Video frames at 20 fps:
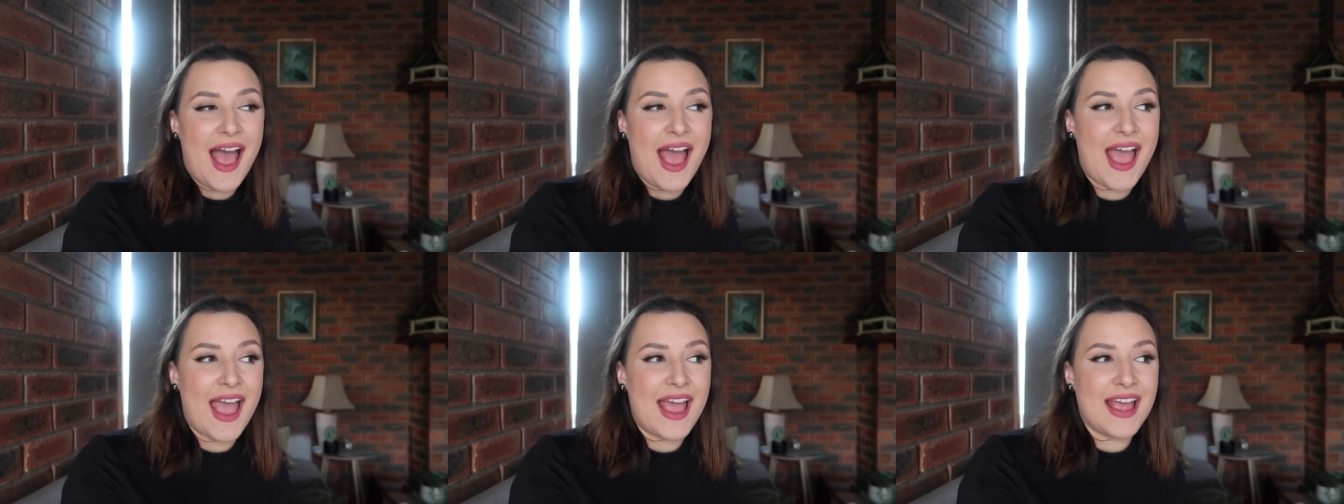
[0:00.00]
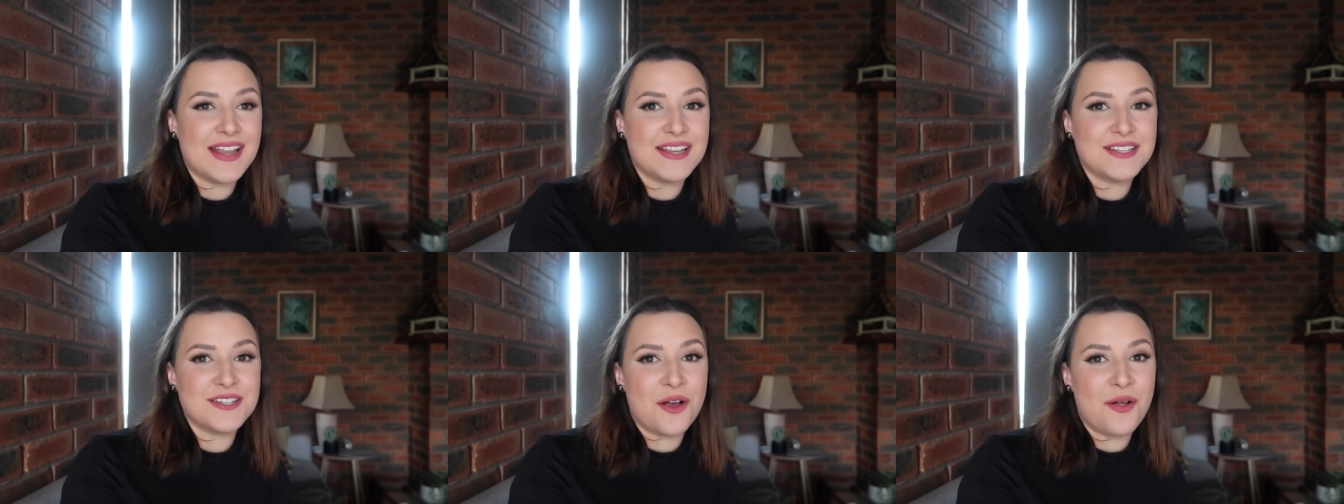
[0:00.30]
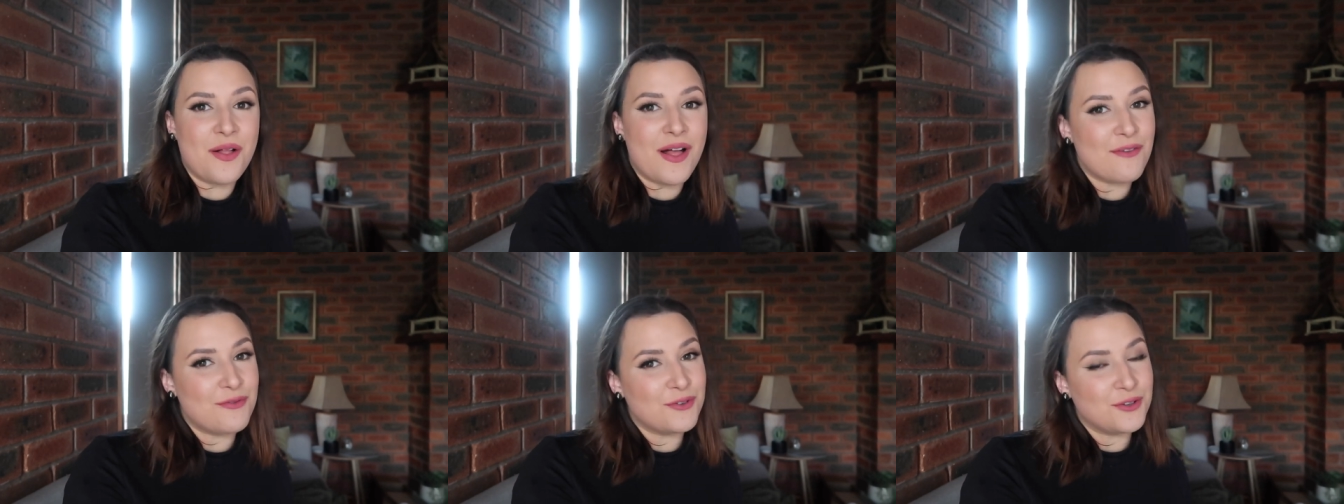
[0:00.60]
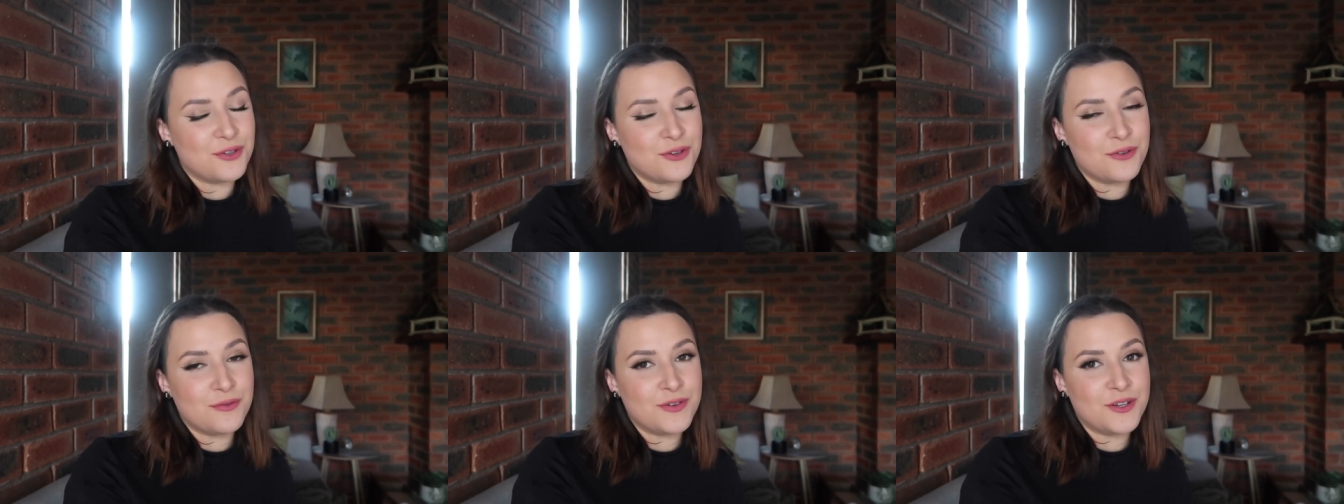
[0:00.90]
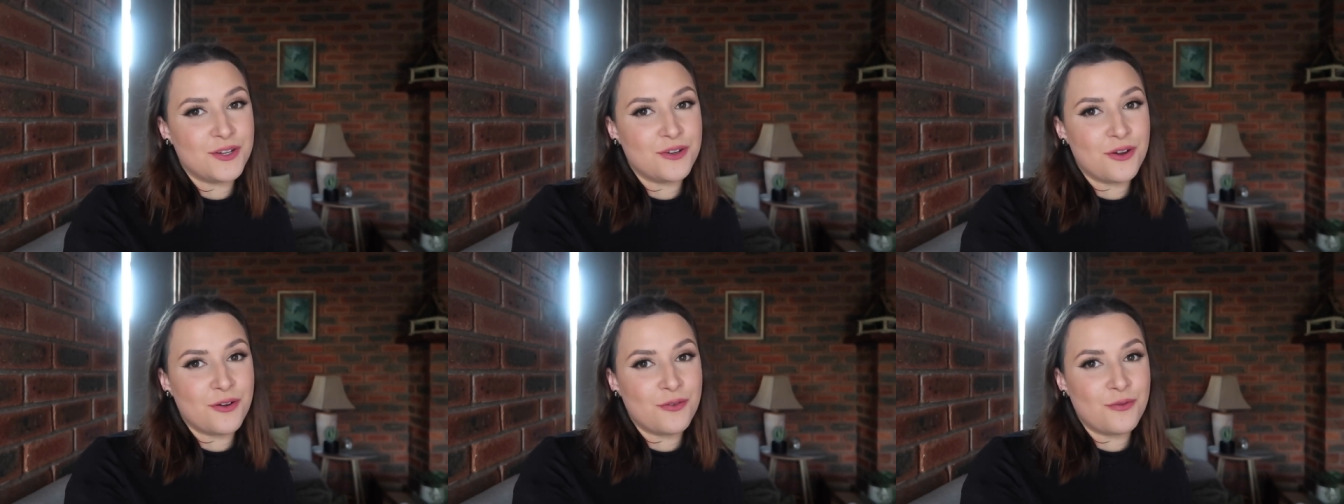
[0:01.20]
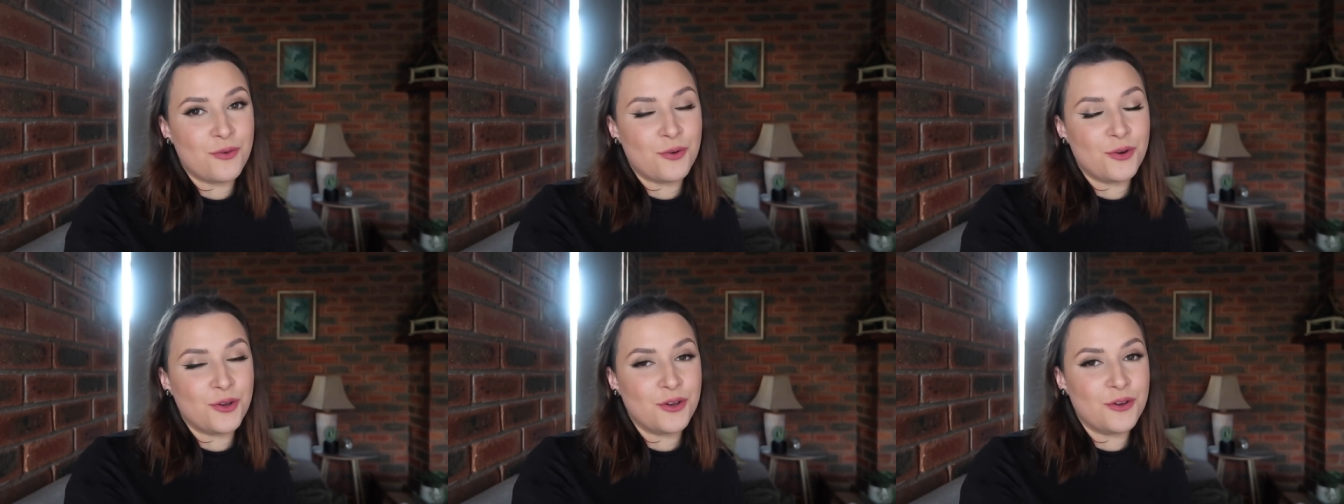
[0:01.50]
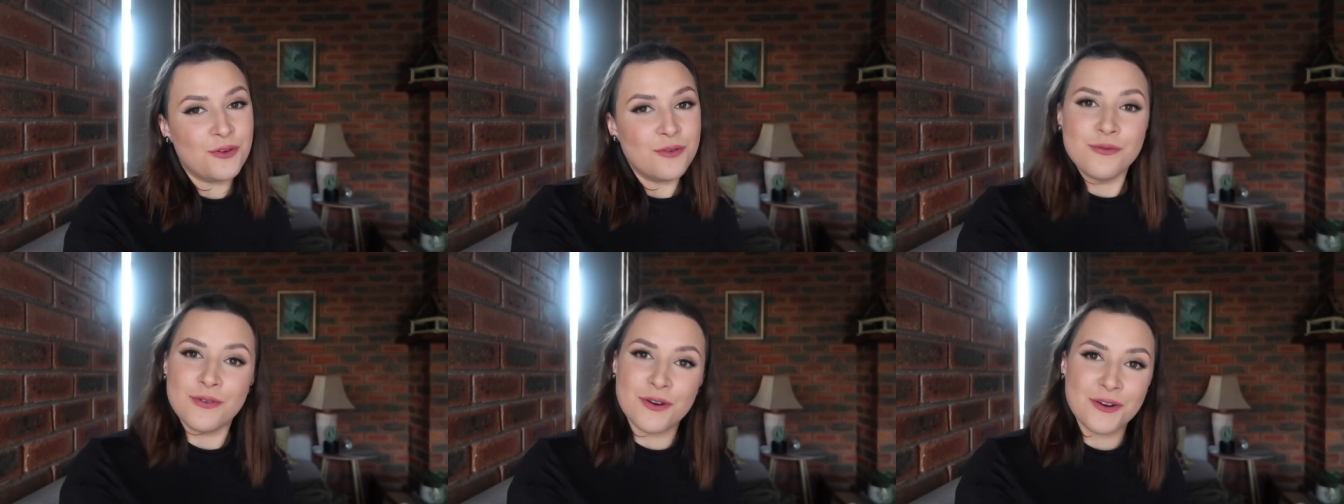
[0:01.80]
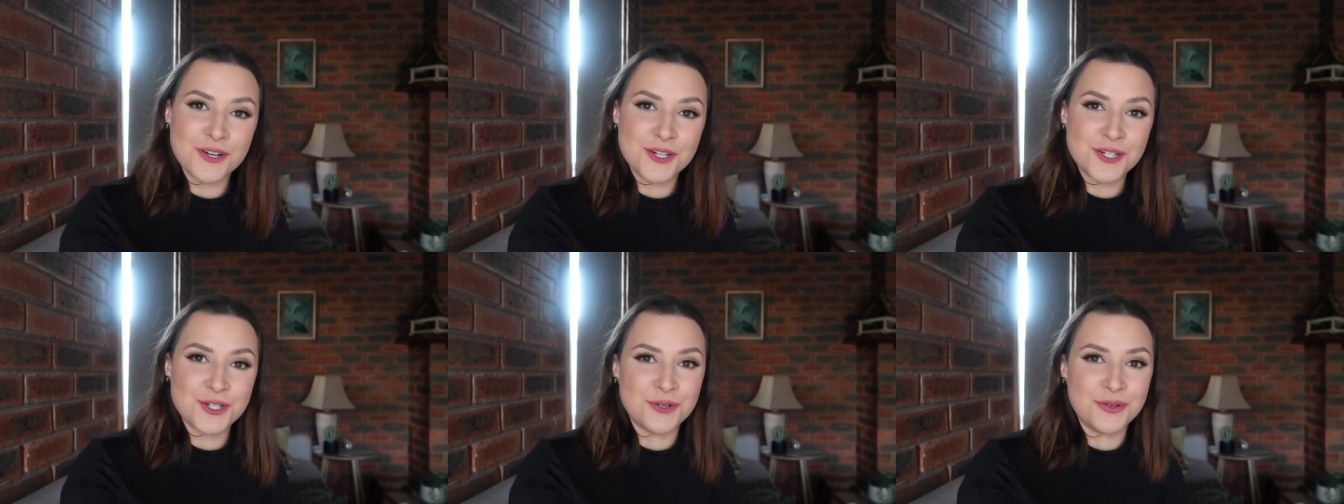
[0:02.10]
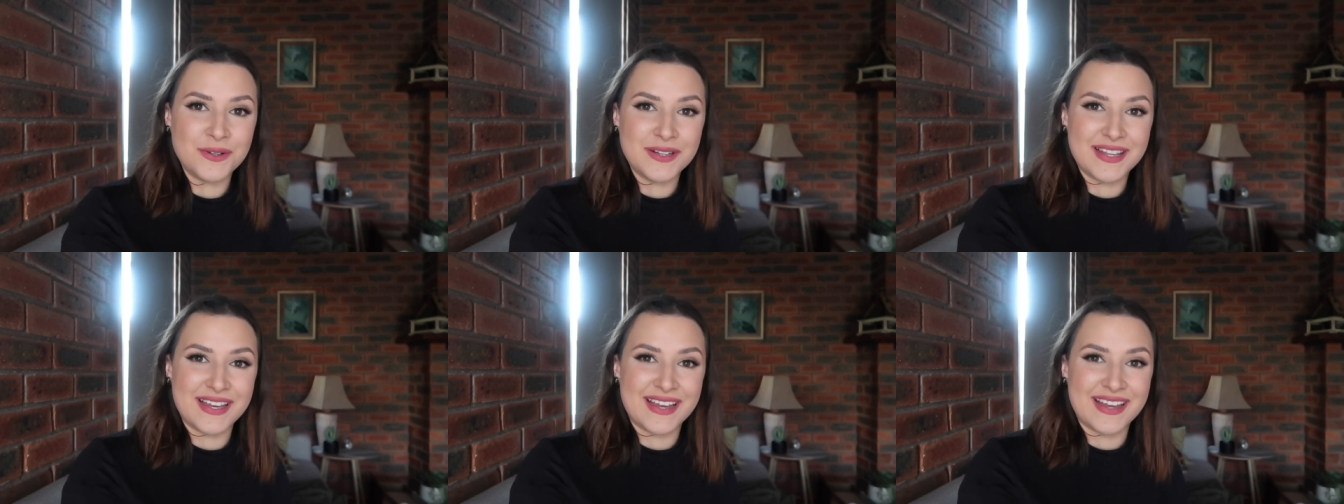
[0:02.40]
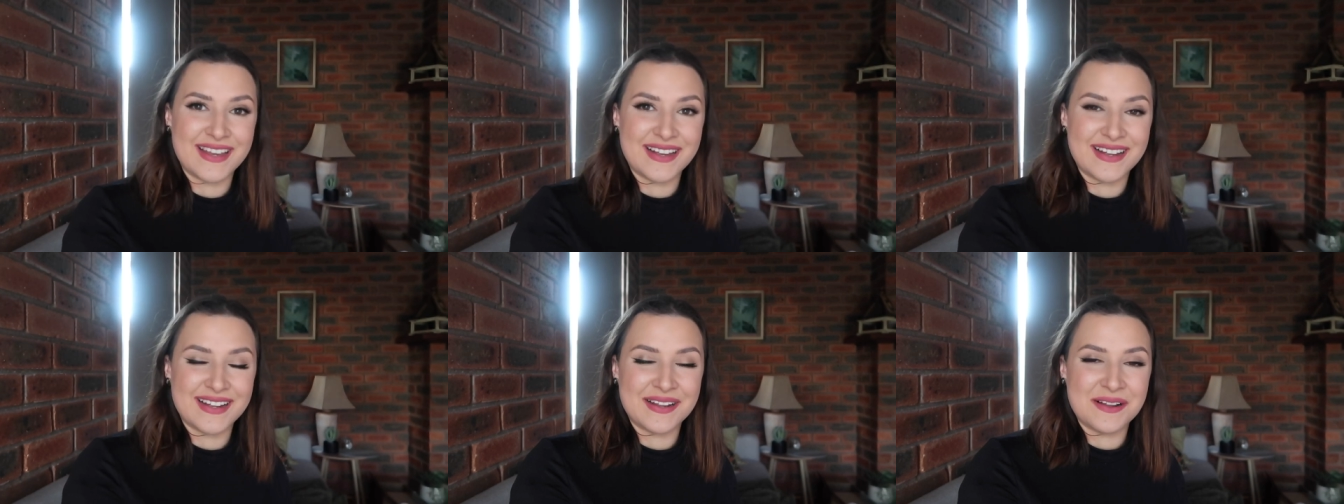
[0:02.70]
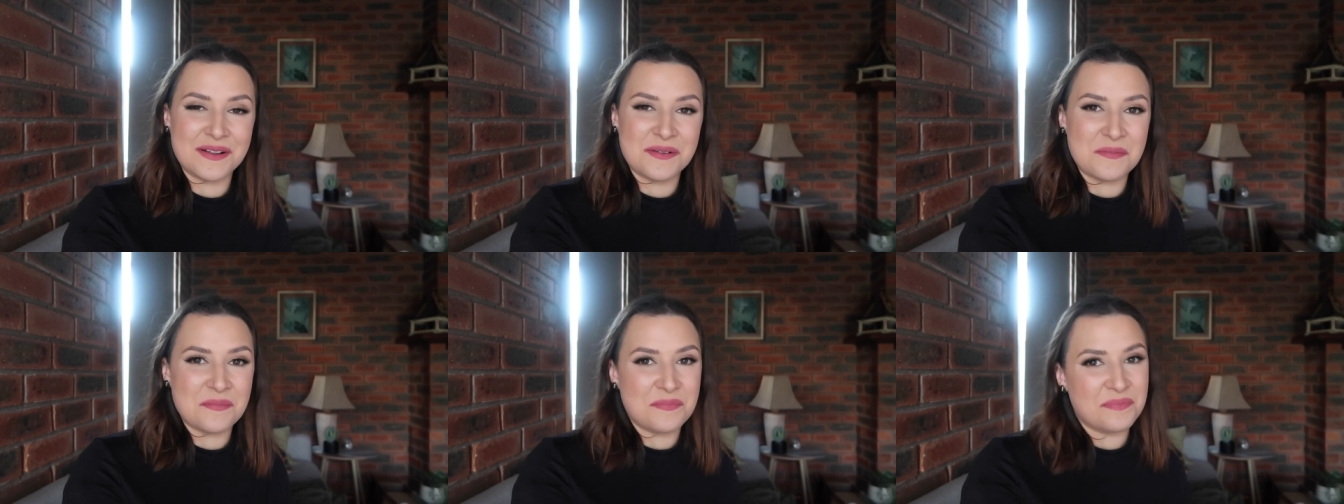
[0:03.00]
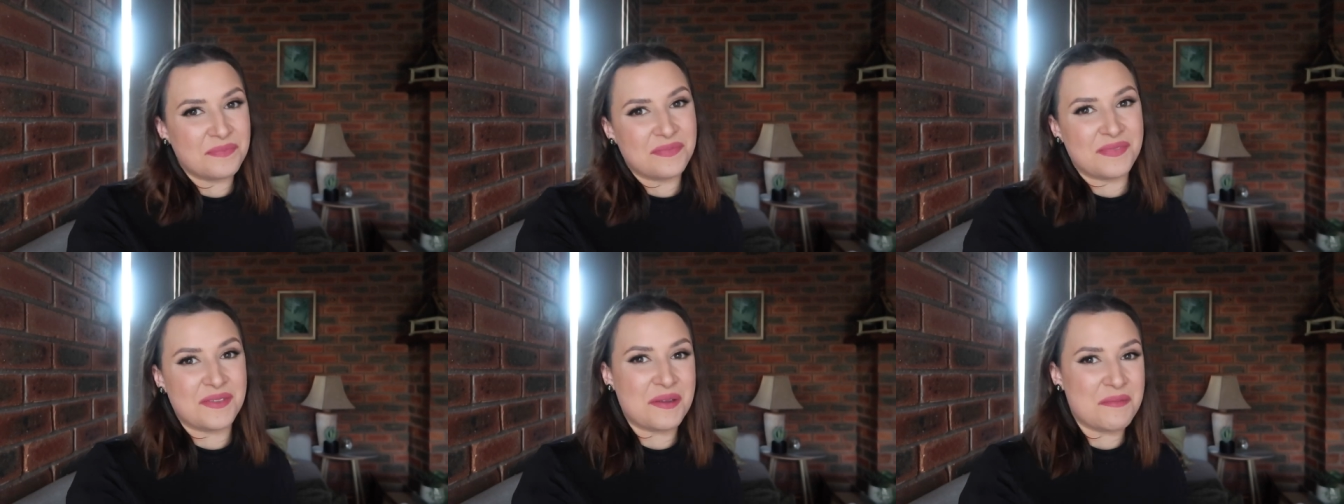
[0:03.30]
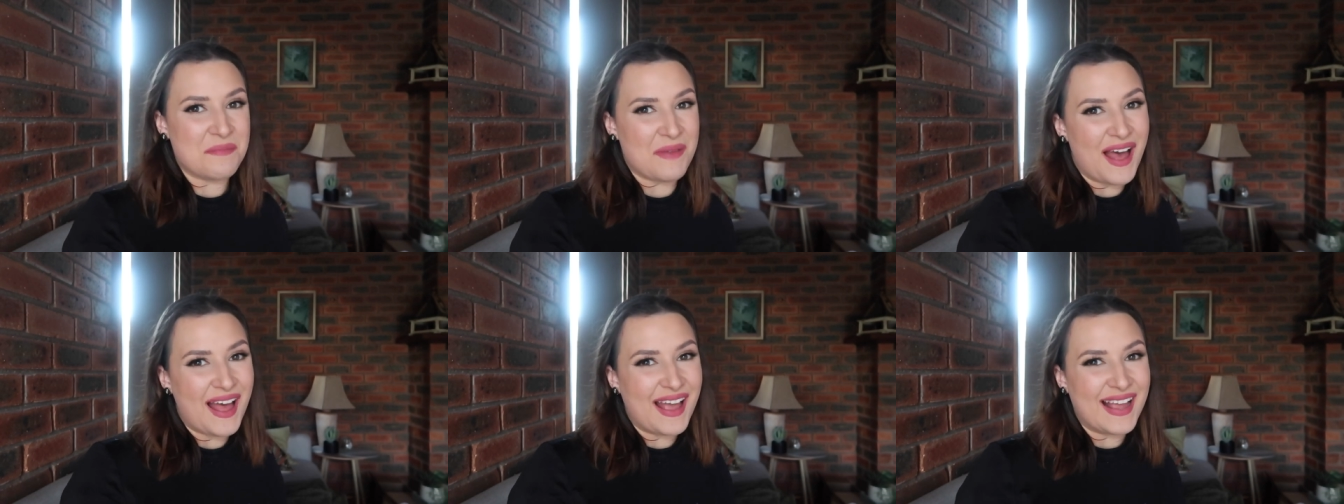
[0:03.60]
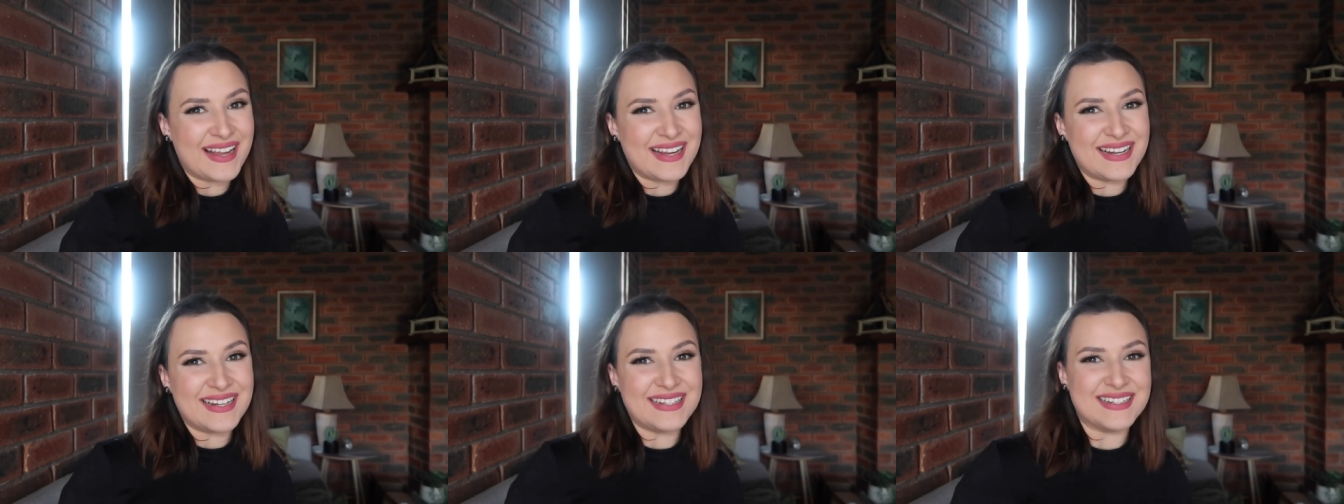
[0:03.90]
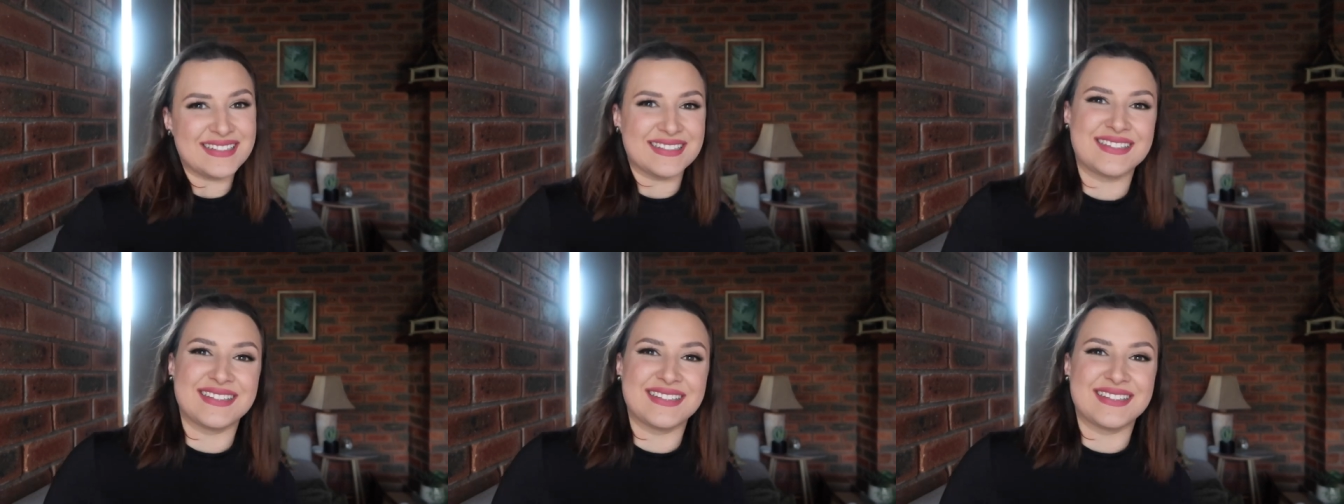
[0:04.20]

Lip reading: And I'll have a new video for you very shortly. Bye!